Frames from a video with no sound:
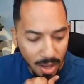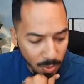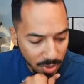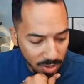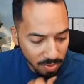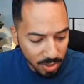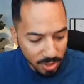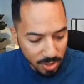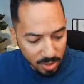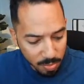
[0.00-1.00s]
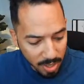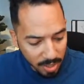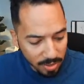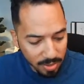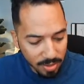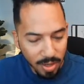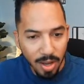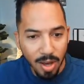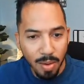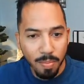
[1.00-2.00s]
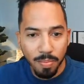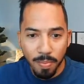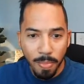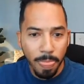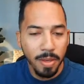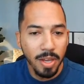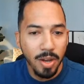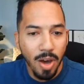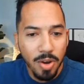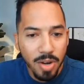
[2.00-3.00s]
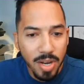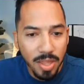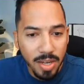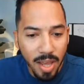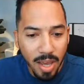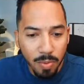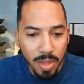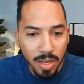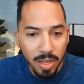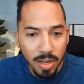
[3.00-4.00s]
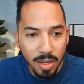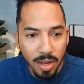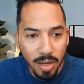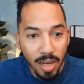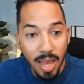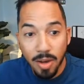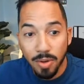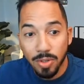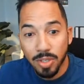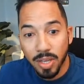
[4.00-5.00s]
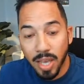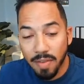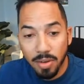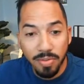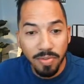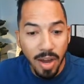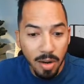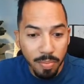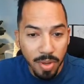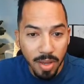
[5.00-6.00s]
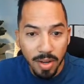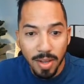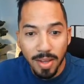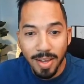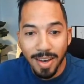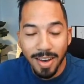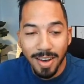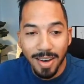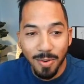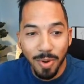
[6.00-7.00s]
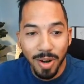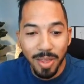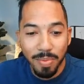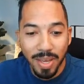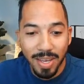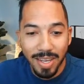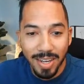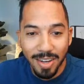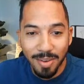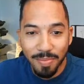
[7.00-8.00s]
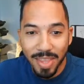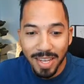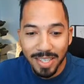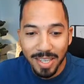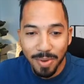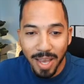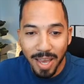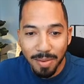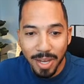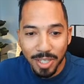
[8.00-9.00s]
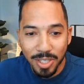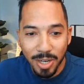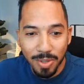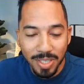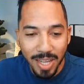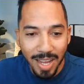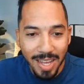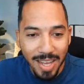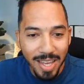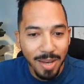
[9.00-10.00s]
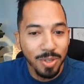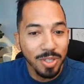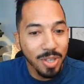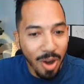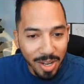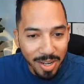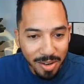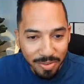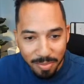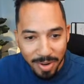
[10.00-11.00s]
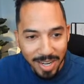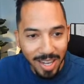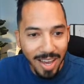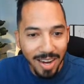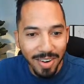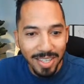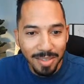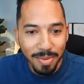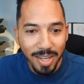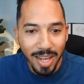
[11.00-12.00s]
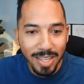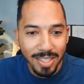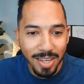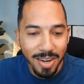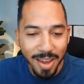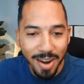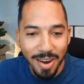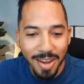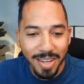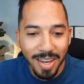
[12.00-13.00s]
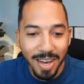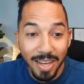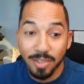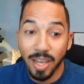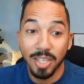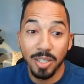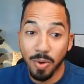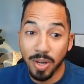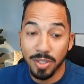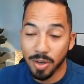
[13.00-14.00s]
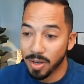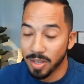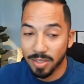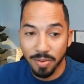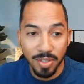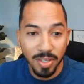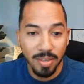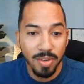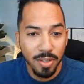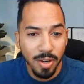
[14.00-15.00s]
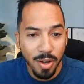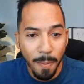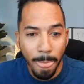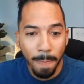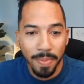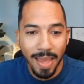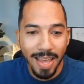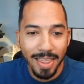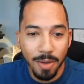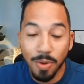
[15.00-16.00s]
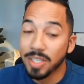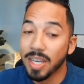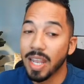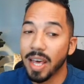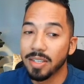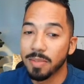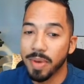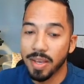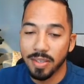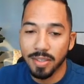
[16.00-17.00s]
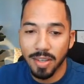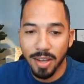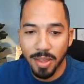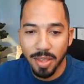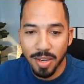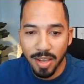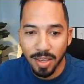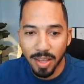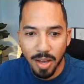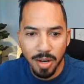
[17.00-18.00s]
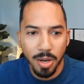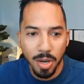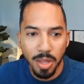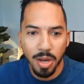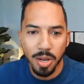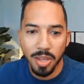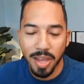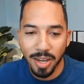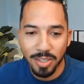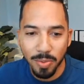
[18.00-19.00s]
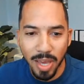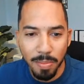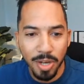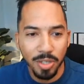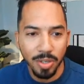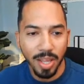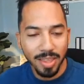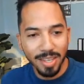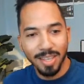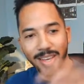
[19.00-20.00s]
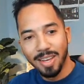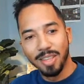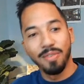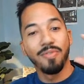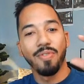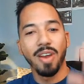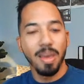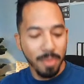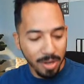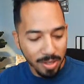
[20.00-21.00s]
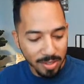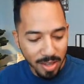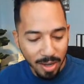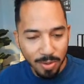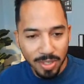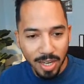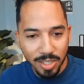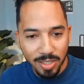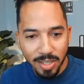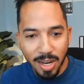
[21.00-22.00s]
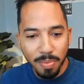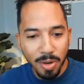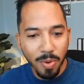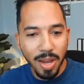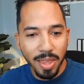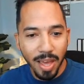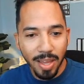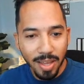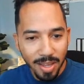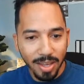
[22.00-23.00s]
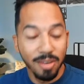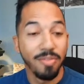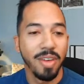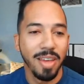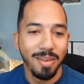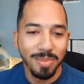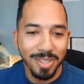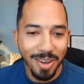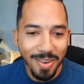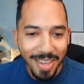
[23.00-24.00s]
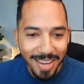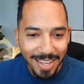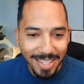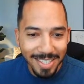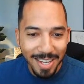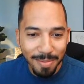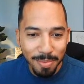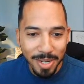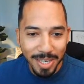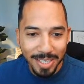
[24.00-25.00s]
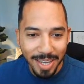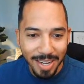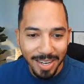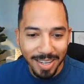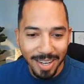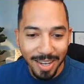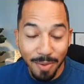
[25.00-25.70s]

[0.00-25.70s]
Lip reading: We envisioned a space, underneath the deck where they can lounge, they can have a little fire pit. One of the big things that we had to make sure was that it was tall enough for my client, right? So my client's under there. He's actually quite tall. He's over 6 feet tall, and there wasn't a lot of space under the deck. Under the deck, so we had to make sure that the framing of this deck was actually set up in a way that could fit him. So this is him pretty excited.